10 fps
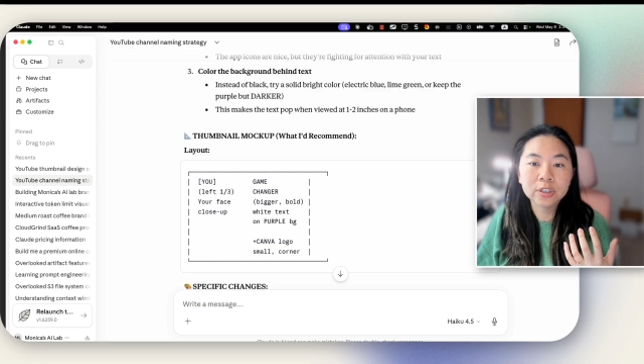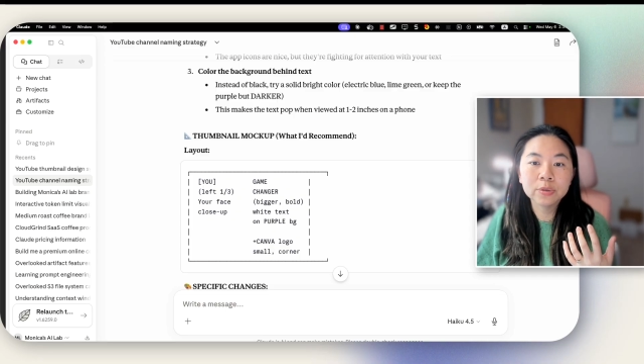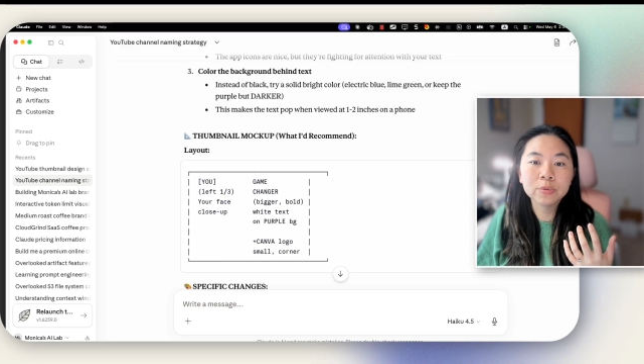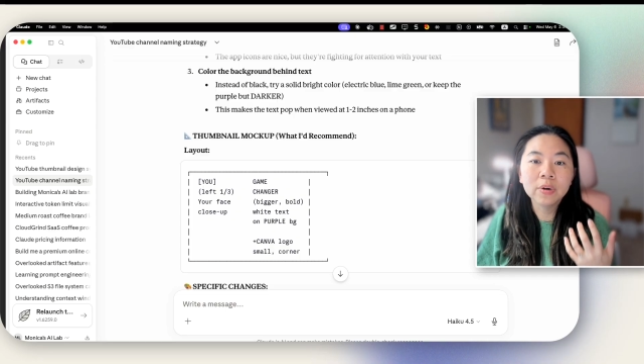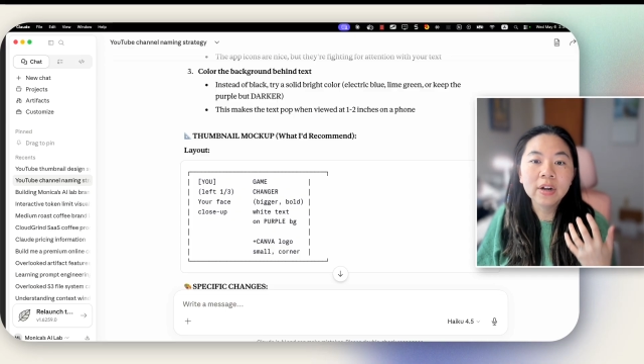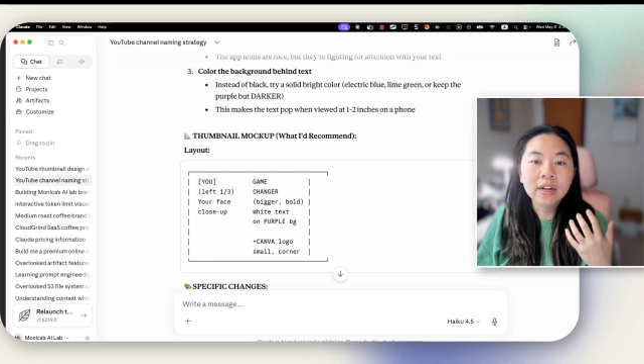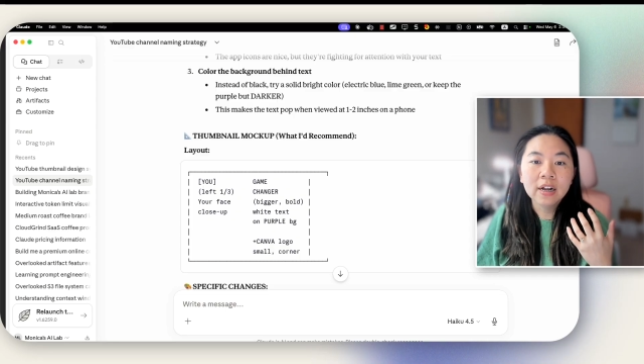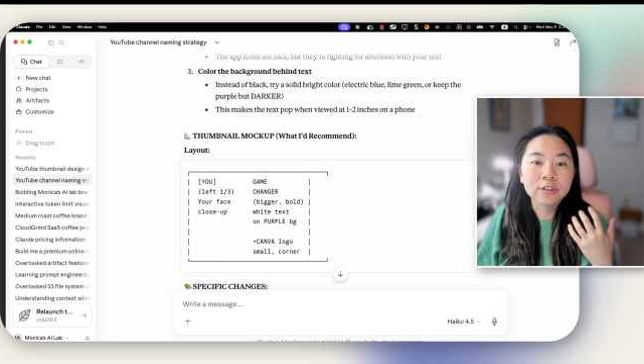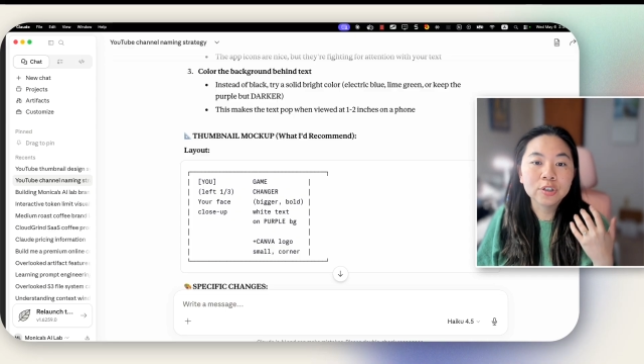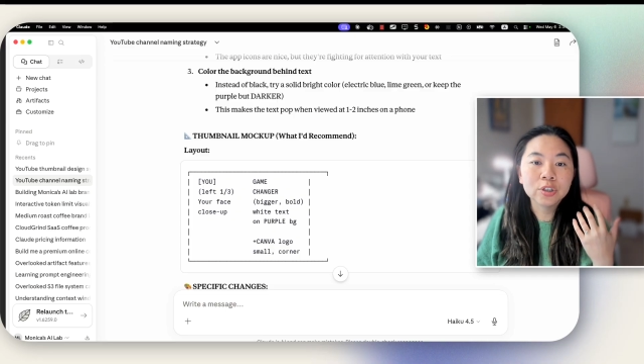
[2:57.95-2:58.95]
to
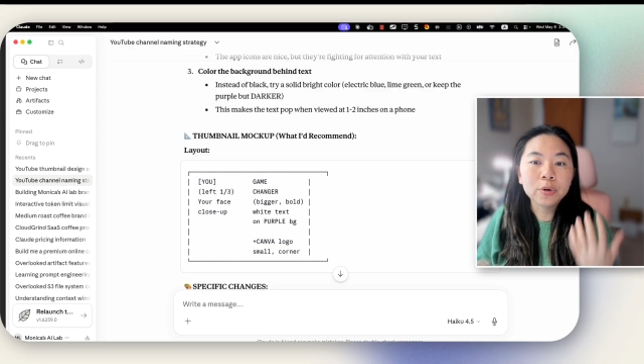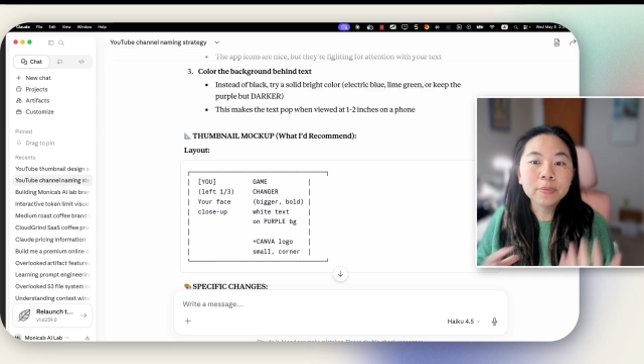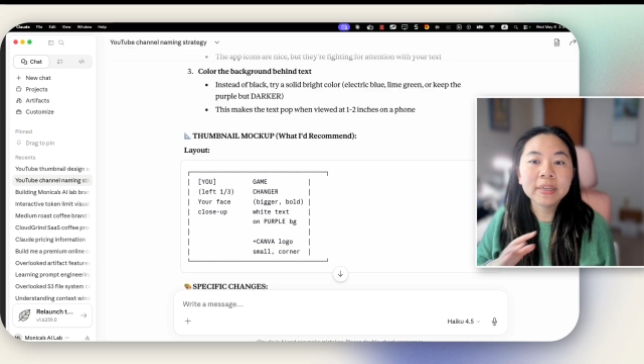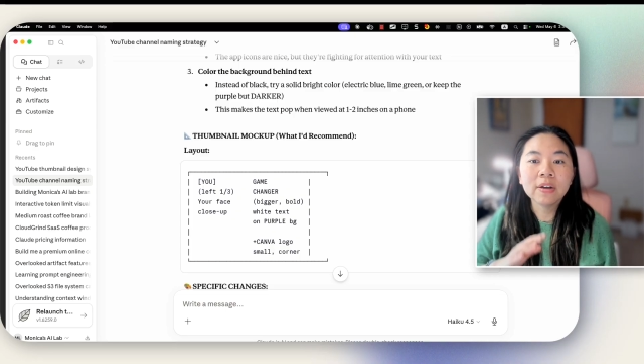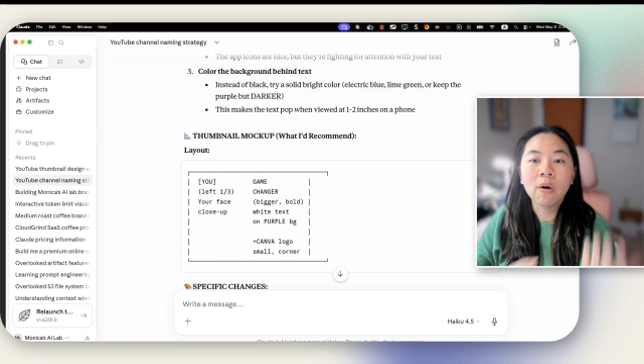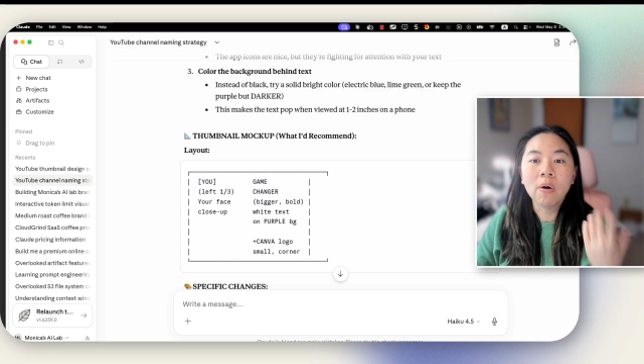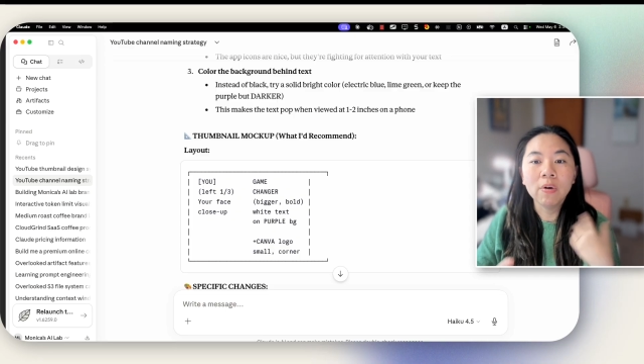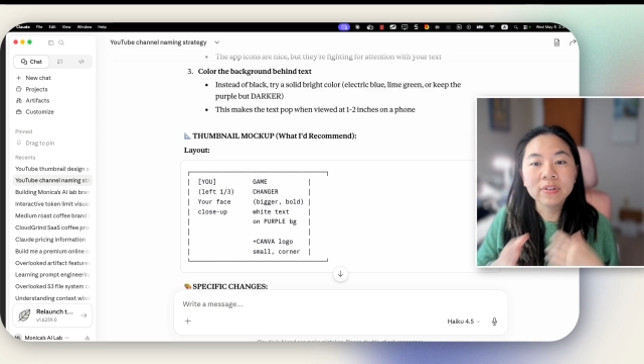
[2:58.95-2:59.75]
show me all